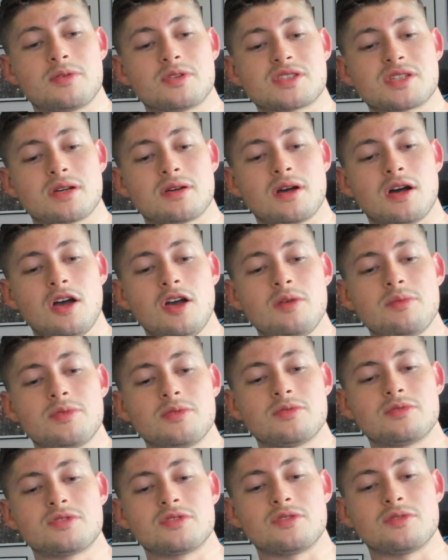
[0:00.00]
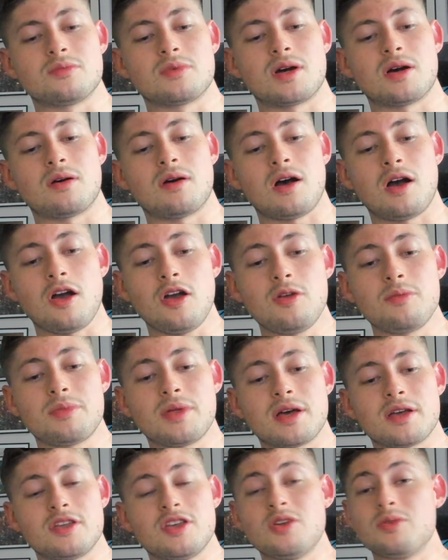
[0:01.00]
So I hope you're all doing well. I hope
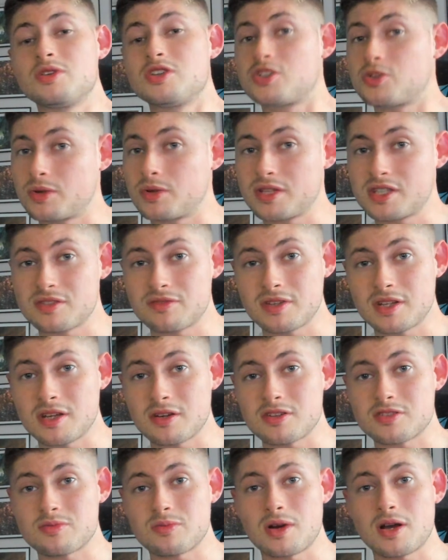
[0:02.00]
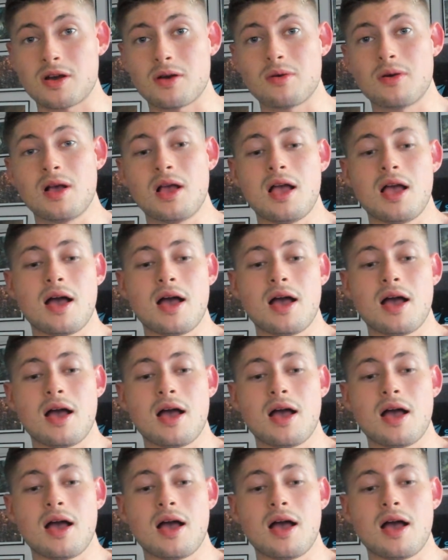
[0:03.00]
that you enjoyed this video as well.